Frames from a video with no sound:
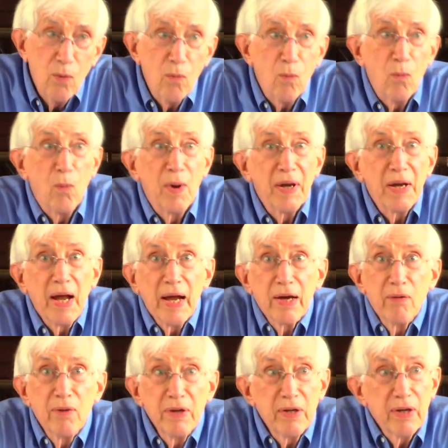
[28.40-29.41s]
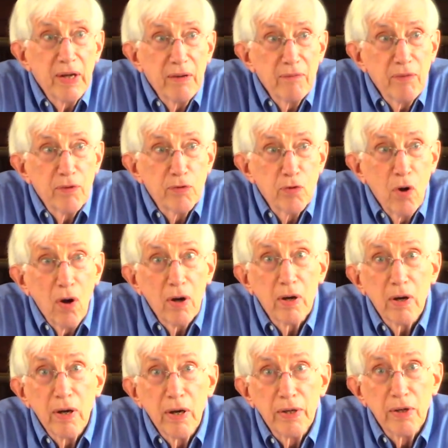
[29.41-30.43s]
When I agreed to give this
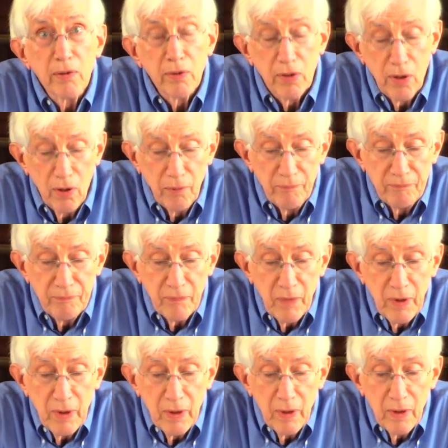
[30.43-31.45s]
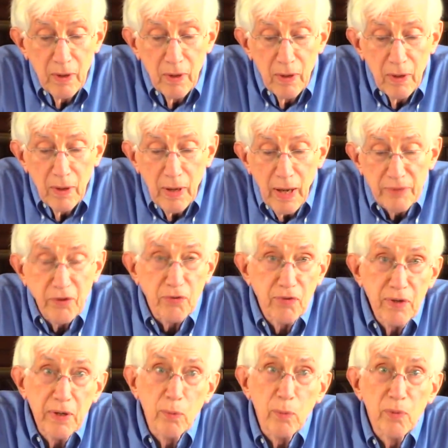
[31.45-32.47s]
talk a year ago, as a
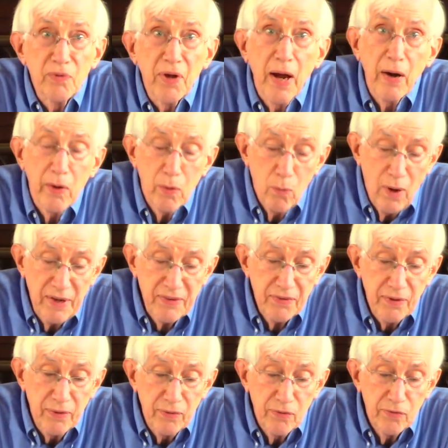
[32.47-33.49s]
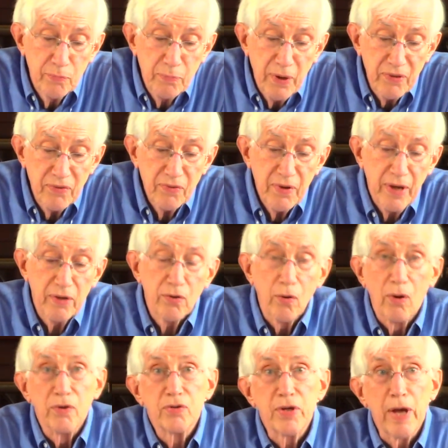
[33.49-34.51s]
sequel to Harry Watson's presentation
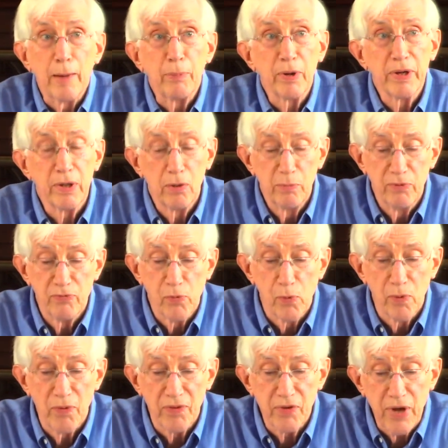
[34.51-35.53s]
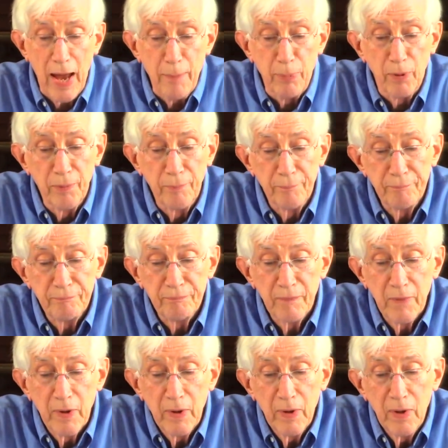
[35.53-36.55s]
on Chapel Hill before the chapel,
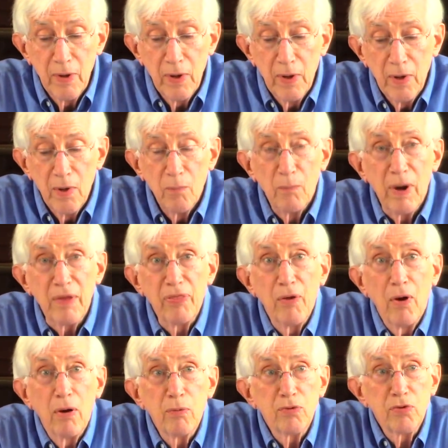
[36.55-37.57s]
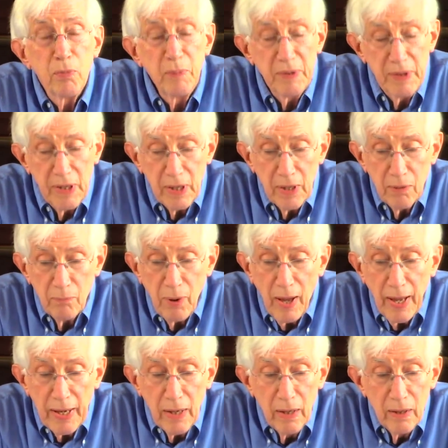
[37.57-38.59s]
my thought was to begin
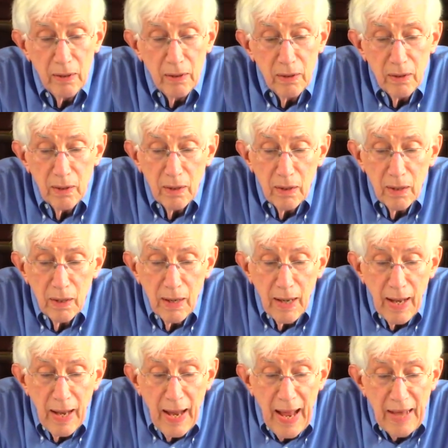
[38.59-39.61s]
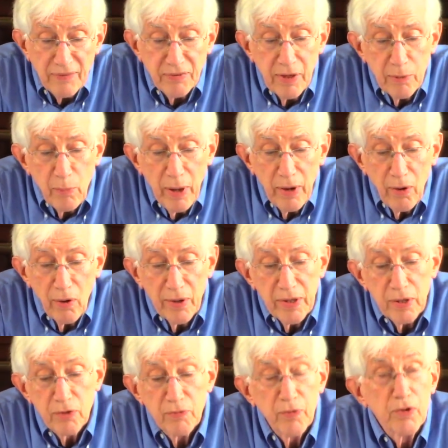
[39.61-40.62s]
by asking my
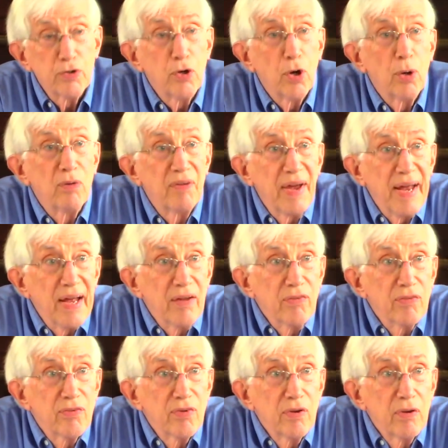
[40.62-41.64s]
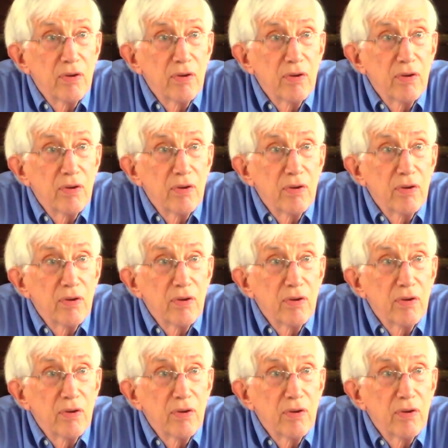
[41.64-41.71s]
audience for a show of hands.